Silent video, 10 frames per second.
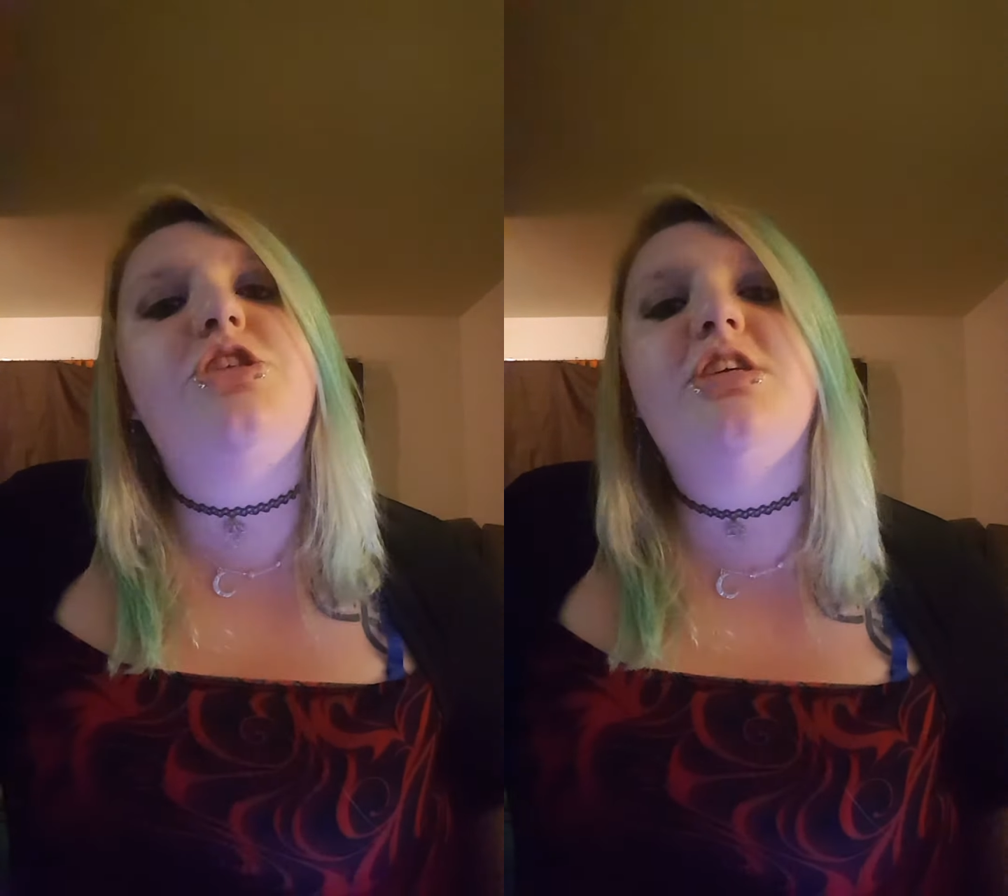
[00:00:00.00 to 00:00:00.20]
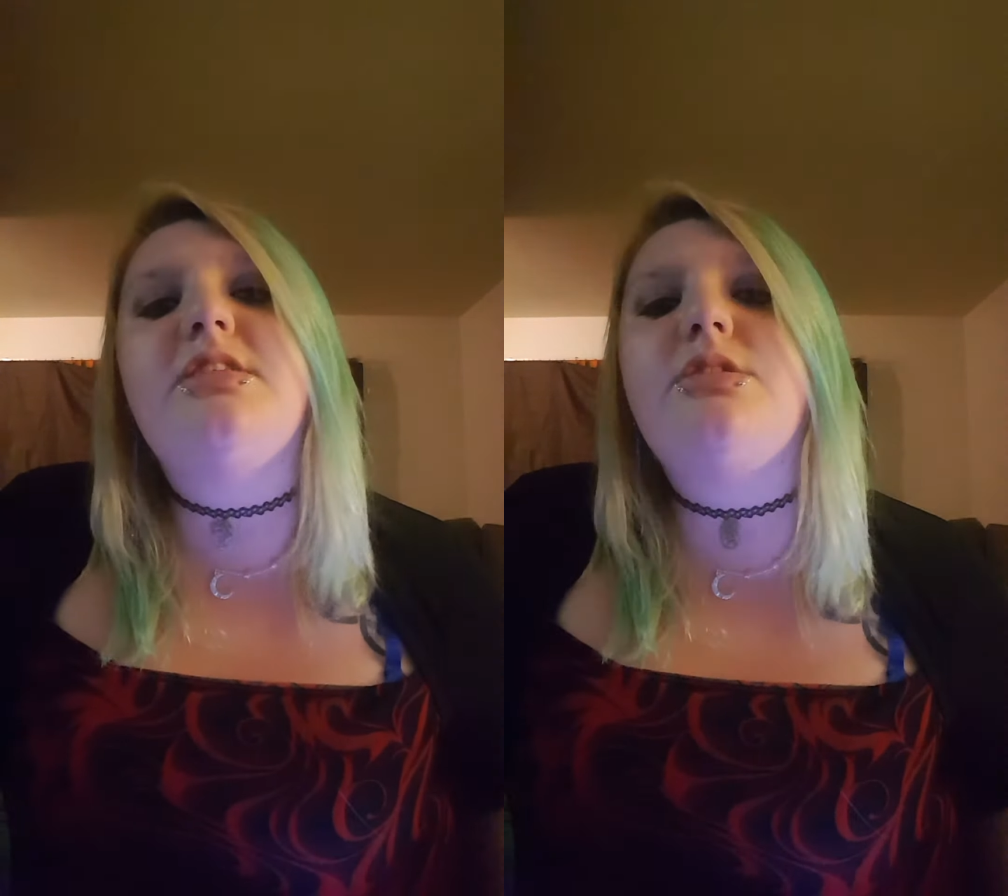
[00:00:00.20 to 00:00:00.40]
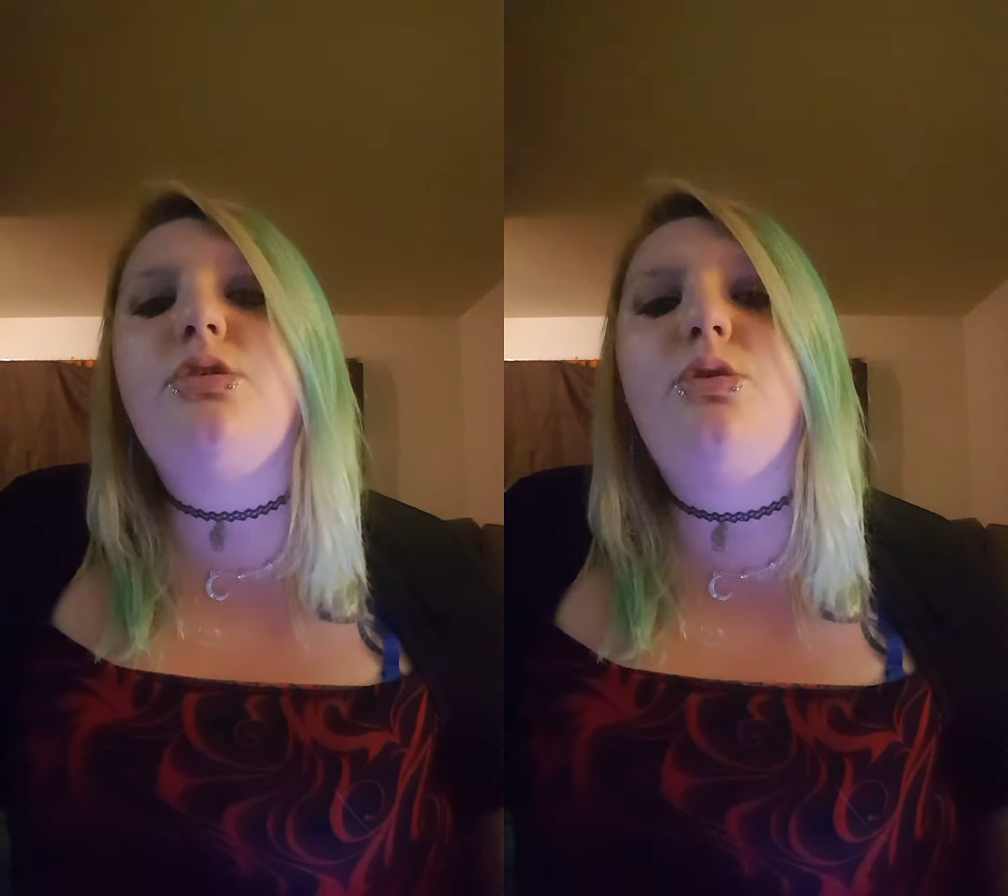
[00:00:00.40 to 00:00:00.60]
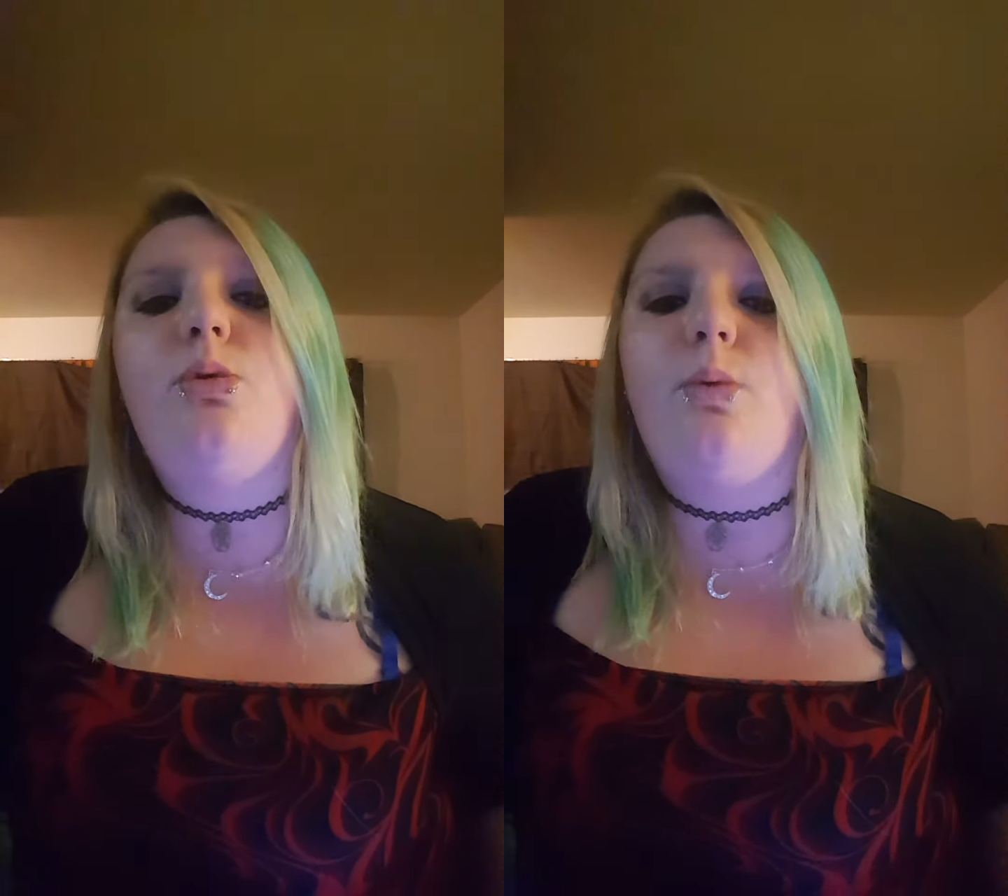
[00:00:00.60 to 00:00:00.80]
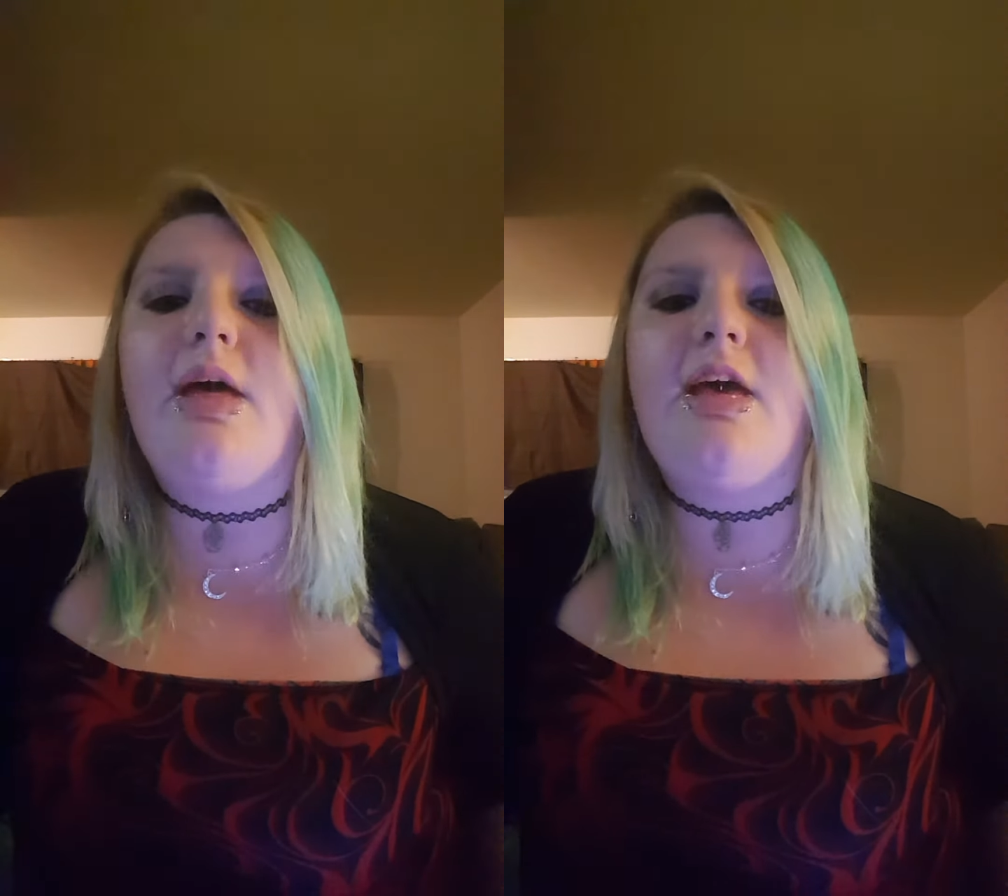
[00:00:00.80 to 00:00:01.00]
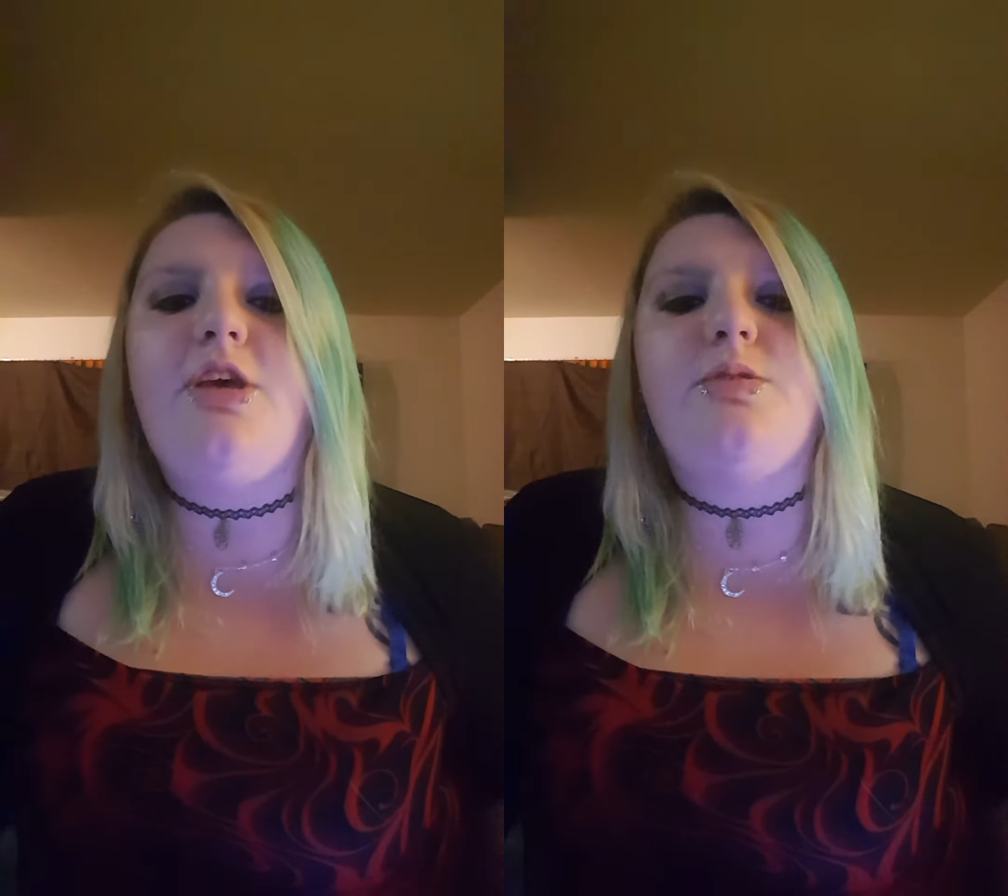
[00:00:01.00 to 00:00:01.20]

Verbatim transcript: Just the way